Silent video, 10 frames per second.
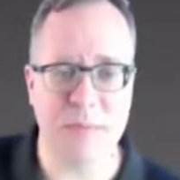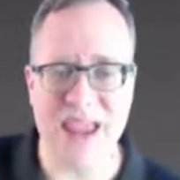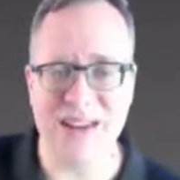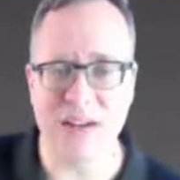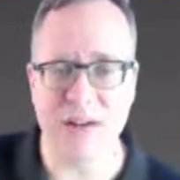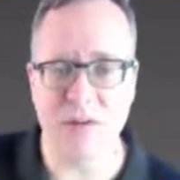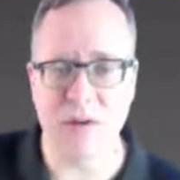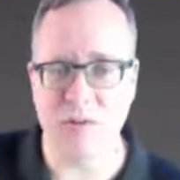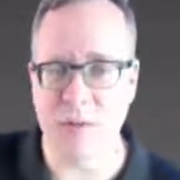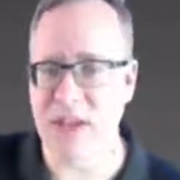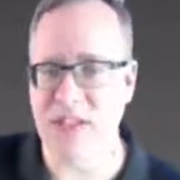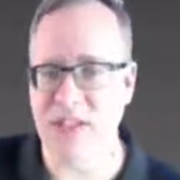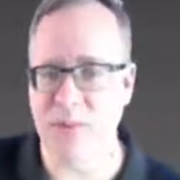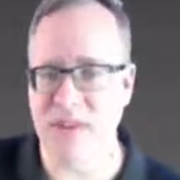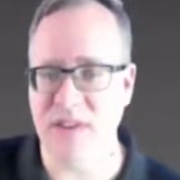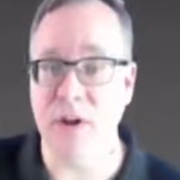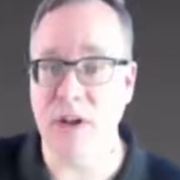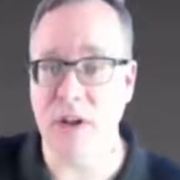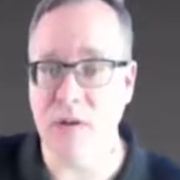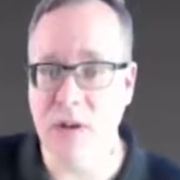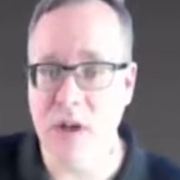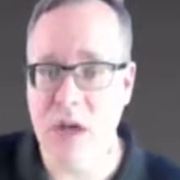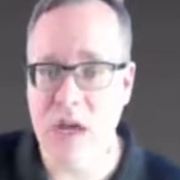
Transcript: abandoned or replaced with different code.